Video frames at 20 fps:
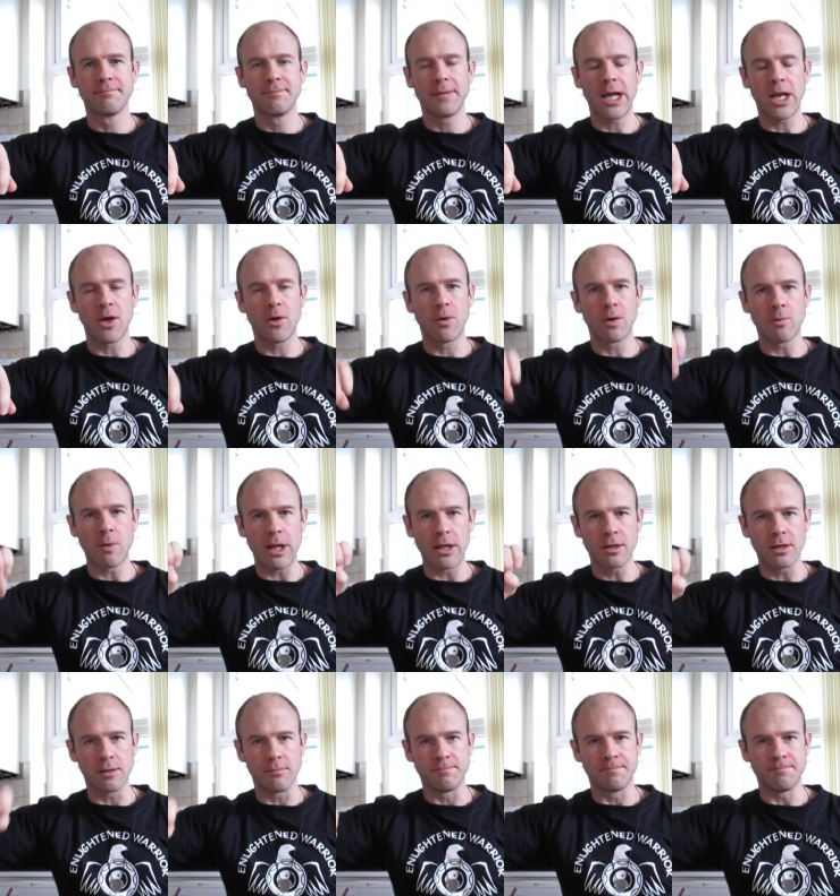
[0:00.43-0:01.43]
Hello and
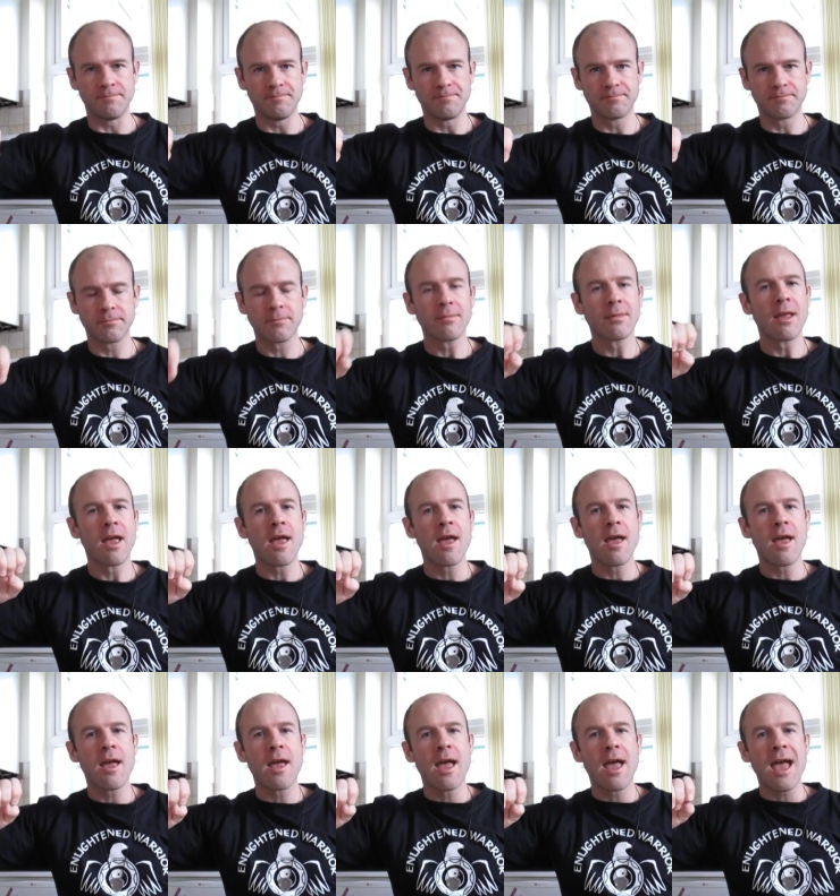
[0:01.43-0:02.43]
welcome.
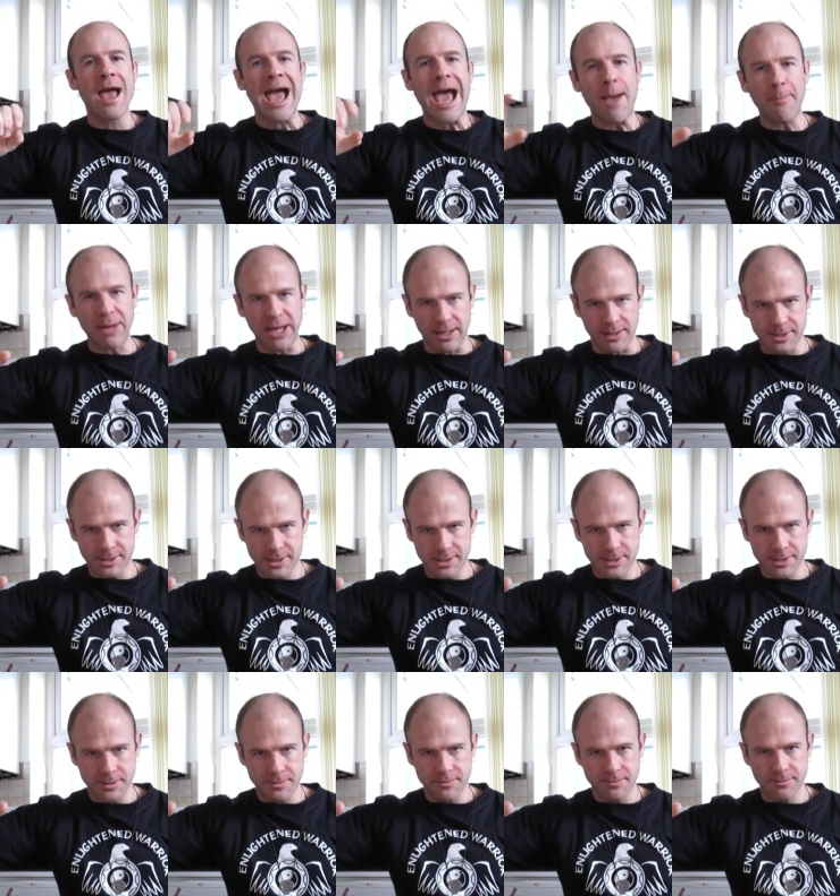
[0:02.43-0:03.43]

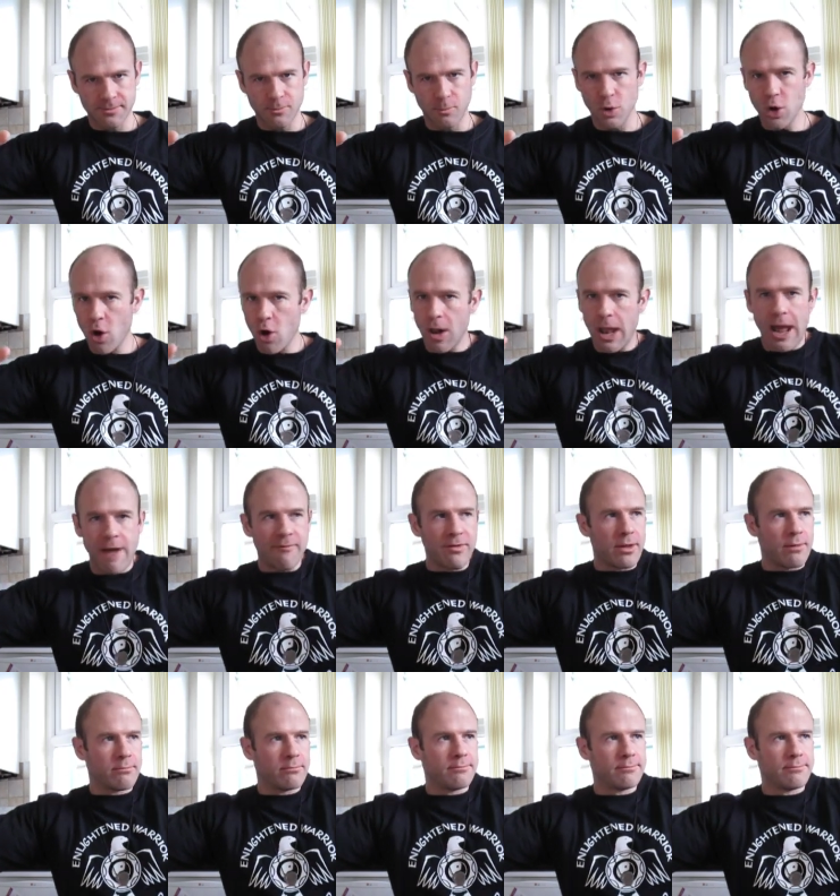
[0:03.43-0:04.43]
Habits. We all have
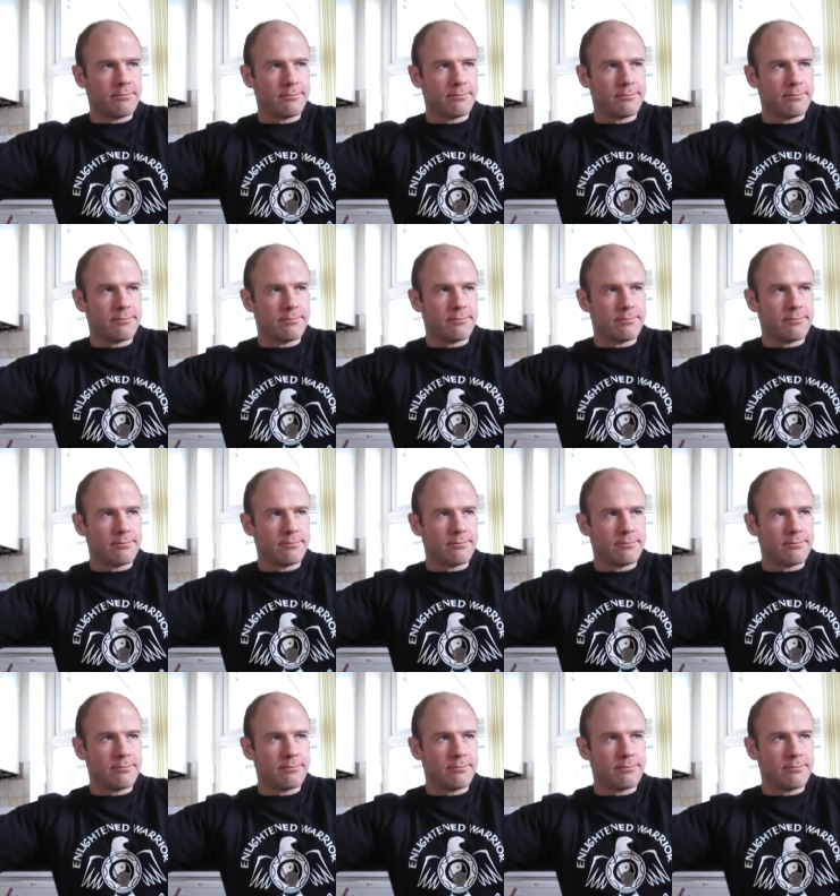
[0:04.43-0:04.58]
them.